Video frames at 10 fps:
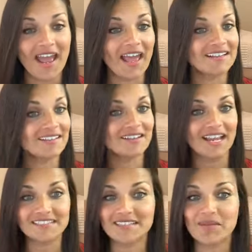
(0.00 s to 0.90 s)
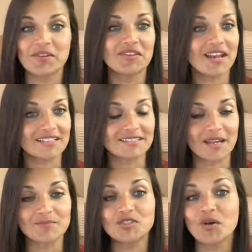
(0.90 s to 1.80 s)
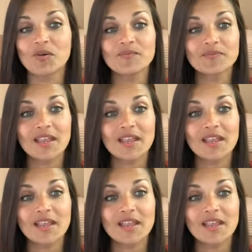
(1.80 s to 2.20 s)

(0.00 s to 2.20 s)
And the next time and the next time. So